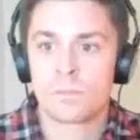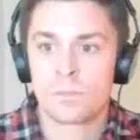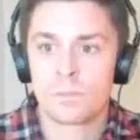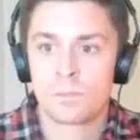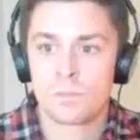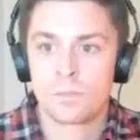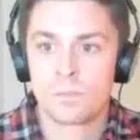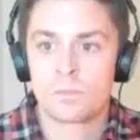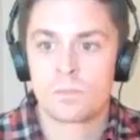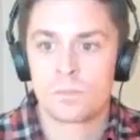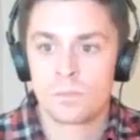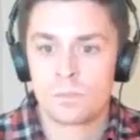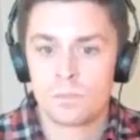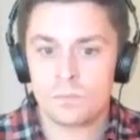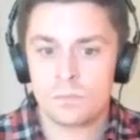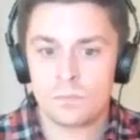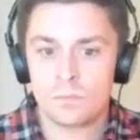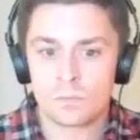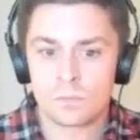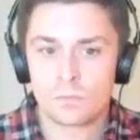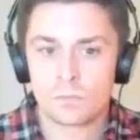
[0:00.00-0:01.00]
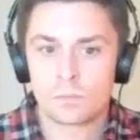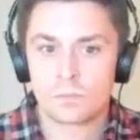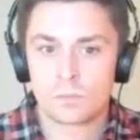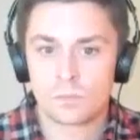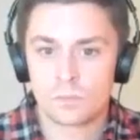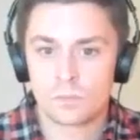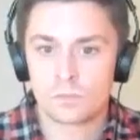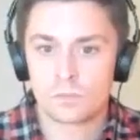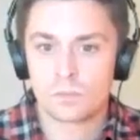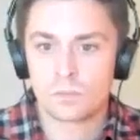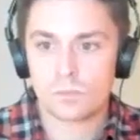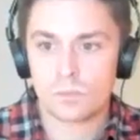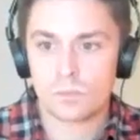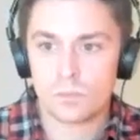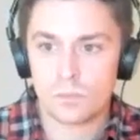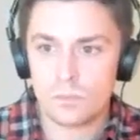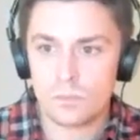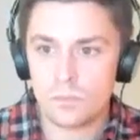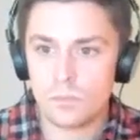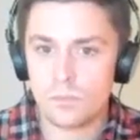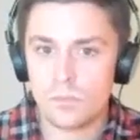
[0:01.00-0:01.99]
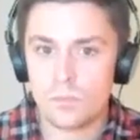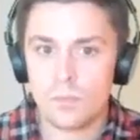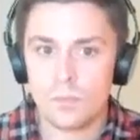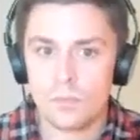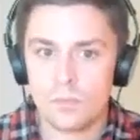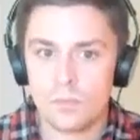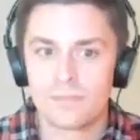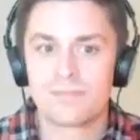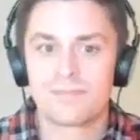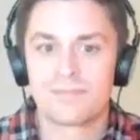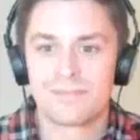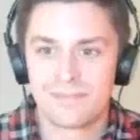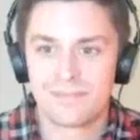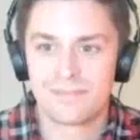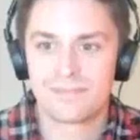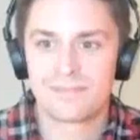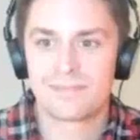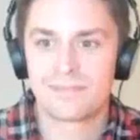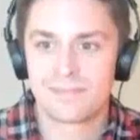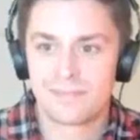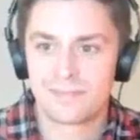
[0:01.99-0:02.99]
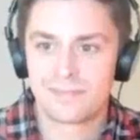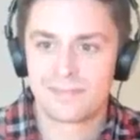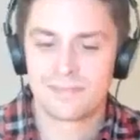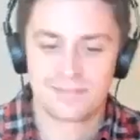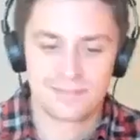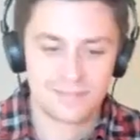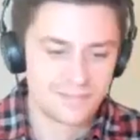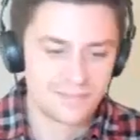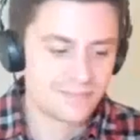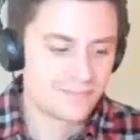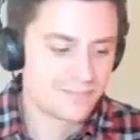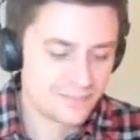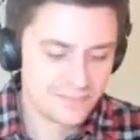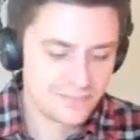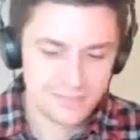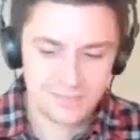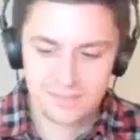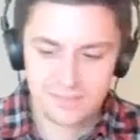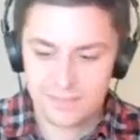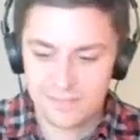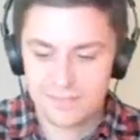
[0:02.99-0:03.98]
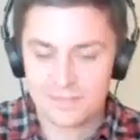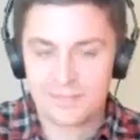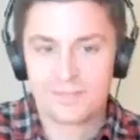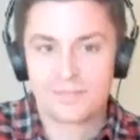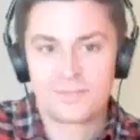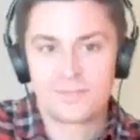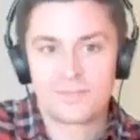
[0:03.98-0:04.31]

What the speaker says: No words are spoken by the person on screen.